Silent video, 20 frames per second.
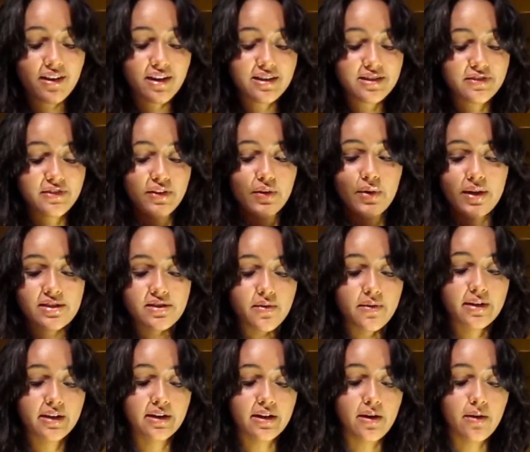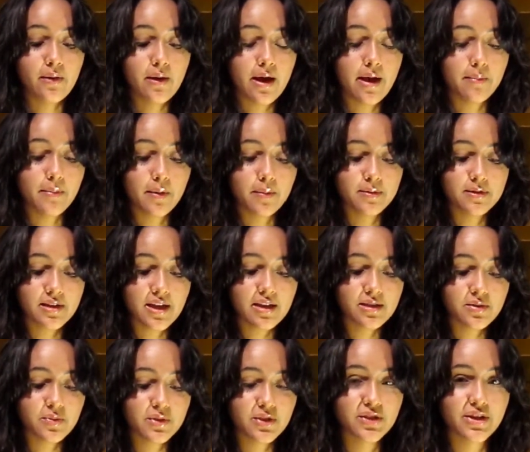As you guys already know, I'm
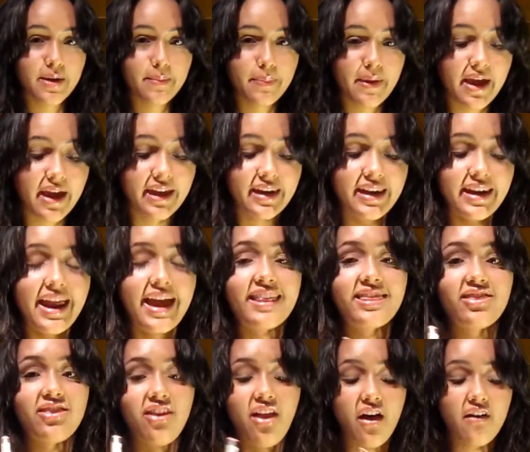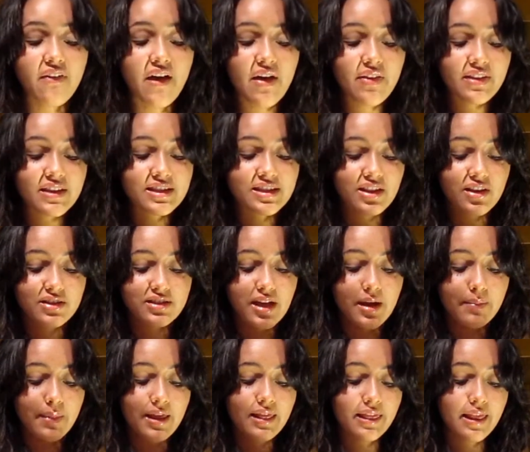obsessed with champagne. And I love how this looks
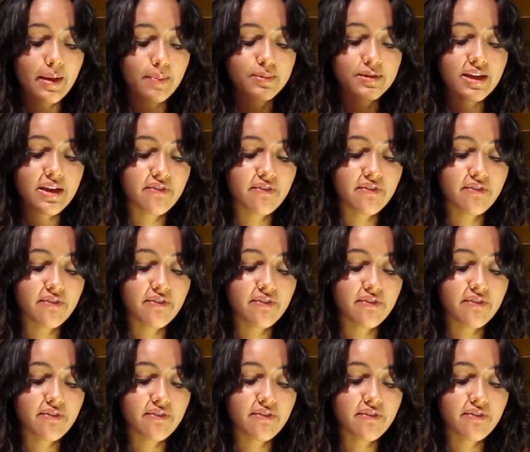on my lips.